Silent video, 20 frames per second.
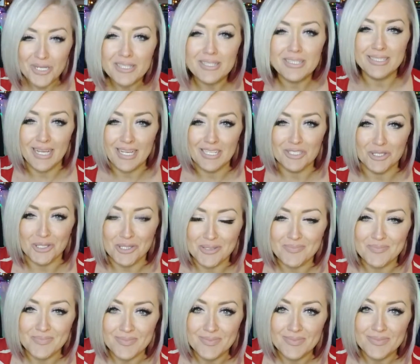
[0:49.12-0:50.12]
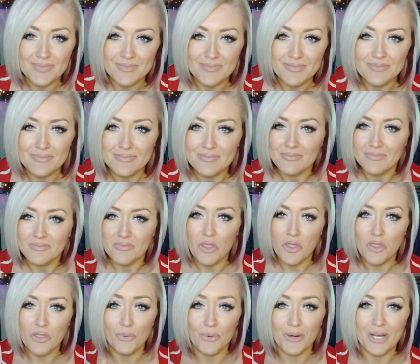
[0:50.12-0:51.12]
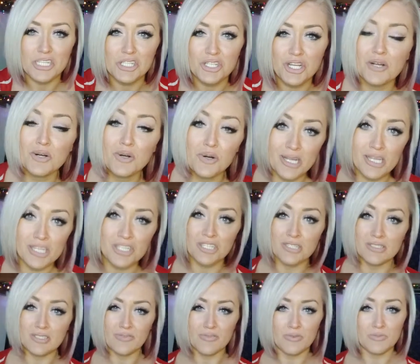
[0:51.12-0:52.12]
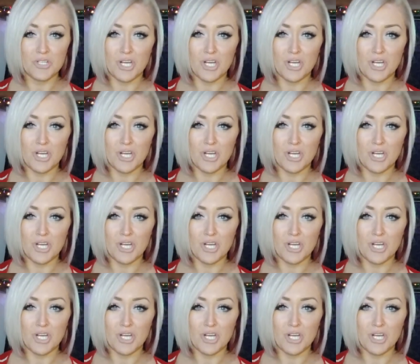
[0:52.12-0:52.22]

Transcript: in the desert, 3 generations from